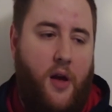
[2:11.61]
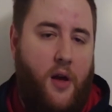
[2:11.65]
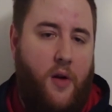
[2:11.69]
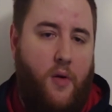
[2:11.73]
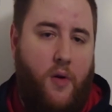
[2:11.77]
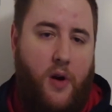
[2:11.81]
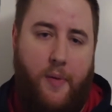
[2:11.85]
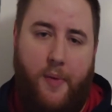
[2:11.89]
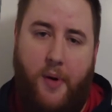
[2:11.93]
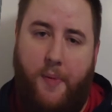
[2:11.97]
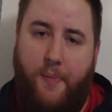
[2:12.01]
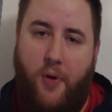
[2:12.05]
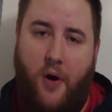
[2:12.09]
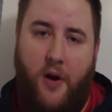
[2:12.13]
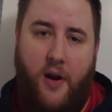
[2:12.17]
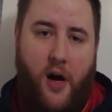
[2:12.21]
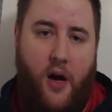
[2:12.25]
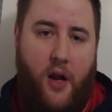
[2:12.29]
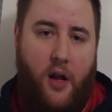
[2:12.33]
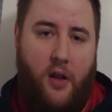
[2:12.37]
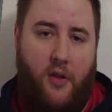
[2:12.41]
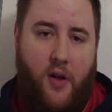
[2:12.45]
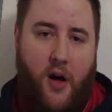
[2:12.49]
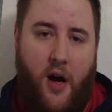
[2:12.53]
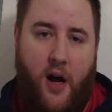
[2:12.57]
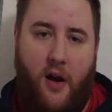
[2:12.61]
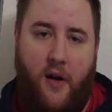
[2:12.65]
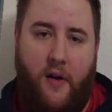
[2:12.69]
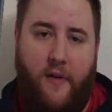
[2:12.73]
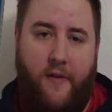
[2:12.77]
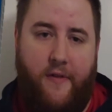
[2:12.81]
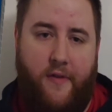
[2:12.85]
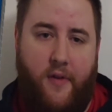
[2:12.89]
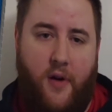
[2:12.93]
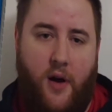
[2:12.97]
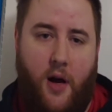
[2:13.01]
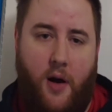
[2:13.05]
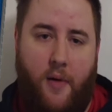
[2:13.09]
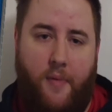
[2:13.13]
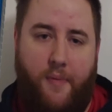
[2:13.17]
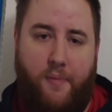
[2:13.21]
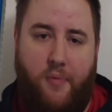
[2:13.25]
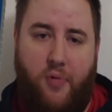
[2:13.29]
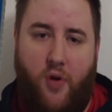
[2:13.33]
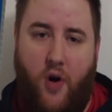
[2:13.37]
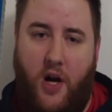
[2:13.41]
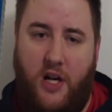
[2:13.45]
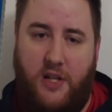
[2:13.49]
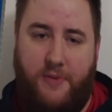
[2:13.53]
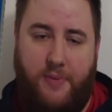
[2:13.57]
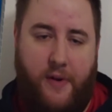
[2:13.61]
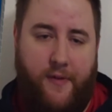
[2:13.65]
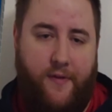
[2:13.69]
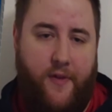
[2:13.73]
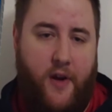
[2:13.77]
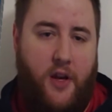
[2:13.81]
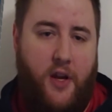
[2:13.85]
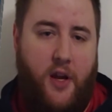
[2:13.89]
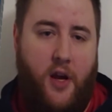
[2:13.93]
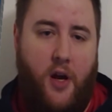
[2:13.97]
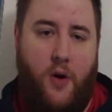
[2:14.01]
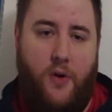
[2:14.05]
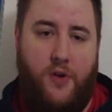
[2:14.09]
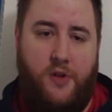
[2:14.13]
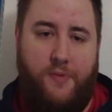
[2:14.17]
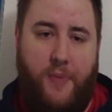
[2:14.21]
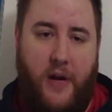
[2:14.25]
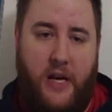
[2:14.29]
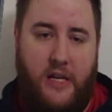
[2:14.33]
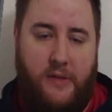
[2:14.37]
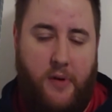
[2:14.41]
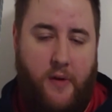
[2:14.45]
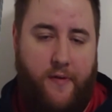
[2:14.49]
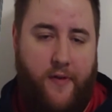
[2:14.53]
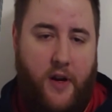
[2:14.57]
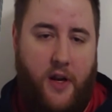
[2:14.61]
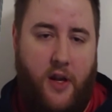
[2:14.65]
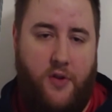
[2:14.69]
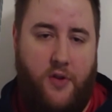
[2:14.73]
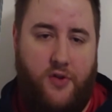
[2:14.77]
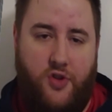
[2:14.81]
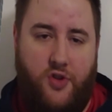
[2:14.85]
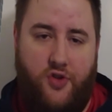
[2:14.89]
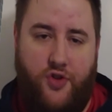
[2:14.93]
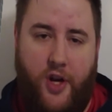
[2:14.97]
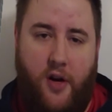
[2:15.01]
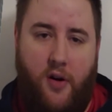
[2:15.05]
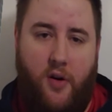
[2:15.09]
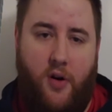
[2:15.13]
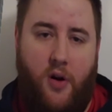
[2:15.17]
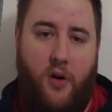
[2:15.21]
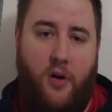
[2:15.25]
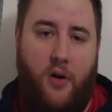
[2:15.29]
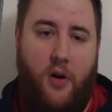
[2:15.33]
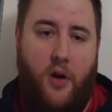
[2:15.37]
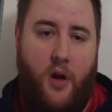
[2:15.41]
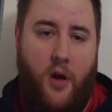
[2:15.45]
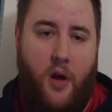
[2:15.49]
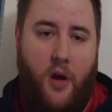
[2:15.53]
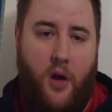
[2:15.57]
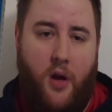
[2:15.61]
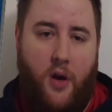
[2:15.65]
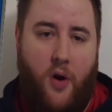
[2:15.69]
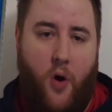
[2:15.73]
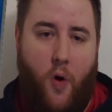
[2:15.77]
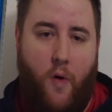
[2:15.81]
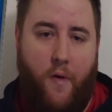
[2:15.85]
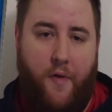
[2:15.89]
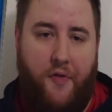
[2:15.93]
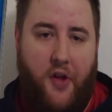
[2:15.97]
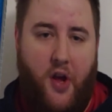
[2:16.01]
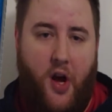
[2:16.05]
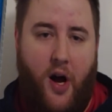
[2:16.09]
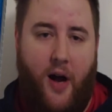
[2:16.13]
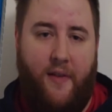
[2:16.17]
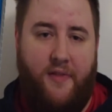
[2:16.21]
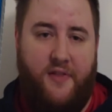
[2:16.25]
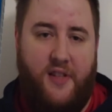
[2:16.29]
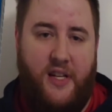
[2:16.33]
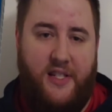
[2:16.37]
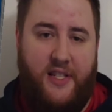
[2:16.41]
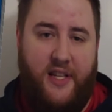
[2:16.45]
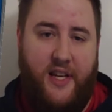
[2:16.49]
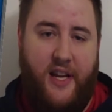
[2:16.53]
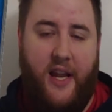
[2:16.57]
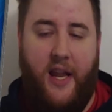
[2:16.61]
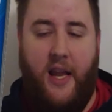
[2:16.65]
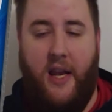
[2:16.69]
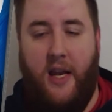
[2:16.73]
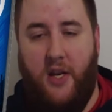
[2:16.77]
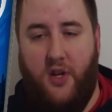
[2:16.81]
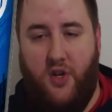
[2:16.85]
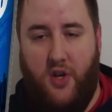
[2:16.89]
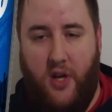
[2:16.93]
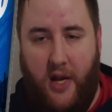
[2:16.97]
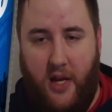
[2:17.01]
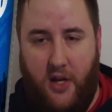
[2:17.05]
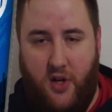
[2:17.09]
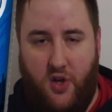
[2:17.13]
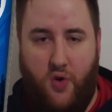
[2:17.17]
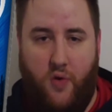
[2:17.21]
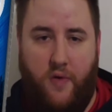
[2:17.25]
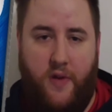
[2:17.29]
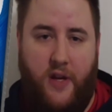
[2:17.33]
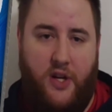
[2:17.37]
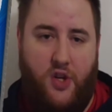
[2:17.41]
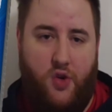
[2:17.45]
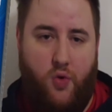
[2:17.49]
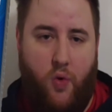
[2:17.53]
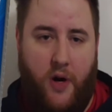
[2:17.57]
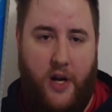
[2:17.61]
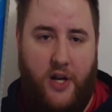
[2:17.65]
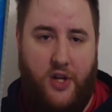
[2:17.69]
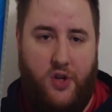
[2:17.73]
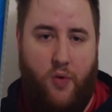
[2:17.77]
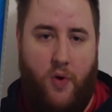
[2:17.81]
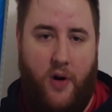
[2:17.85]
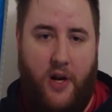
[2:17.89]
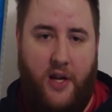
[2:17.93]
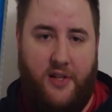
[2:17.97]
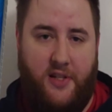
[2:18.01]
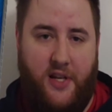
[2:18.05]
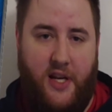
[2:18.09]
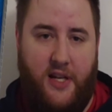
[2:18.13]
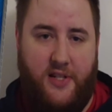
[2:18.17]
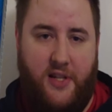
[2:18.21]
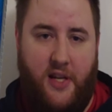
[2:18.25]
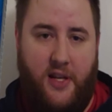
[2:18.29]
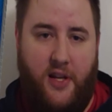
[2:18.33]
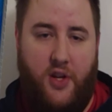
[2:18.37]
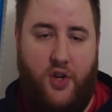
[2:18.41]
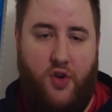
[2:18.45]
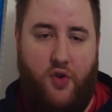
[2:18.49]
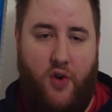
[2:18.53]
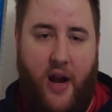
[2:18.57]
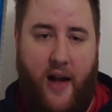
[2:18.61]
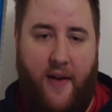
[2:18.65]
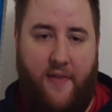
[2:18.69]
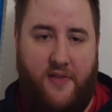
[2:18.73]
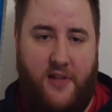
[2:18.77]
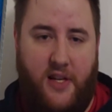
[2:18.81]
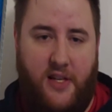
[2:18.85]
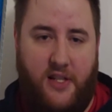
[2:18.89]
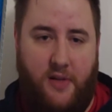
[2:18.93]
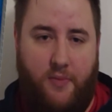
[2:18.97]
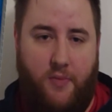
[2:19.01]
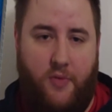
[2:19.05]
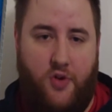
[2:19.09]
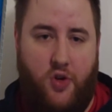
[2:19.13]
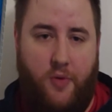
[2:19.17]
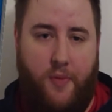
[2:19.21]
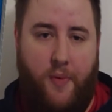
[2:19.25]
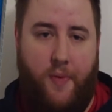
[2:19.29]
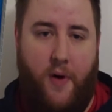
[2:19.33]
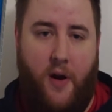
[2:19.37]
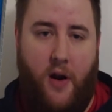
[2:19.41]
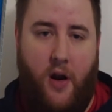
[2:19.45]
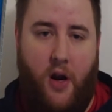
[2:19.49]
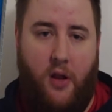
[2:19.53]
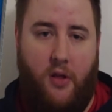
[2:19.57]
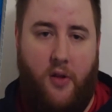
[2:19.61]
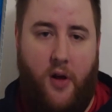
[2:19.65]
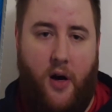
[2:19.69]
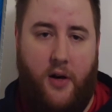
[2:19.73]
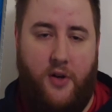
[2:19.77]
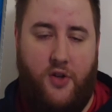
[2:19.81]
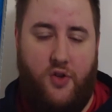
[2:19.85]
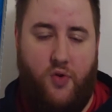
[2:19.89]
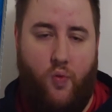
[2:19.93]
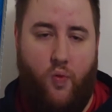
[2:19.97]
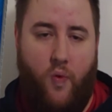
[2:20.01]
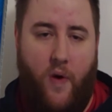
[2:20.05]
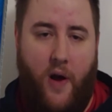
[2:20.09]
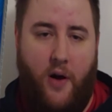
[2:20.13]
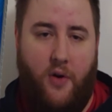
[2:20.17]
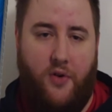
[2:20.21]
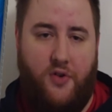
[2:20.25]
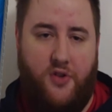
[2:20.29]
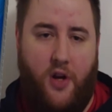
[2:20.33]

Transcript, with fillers: We're going to be putting out a lot of uh, prospect videos, baseball videos in general over the offseason and into the 2020 season, the draft season. We should be putting out a lot as well.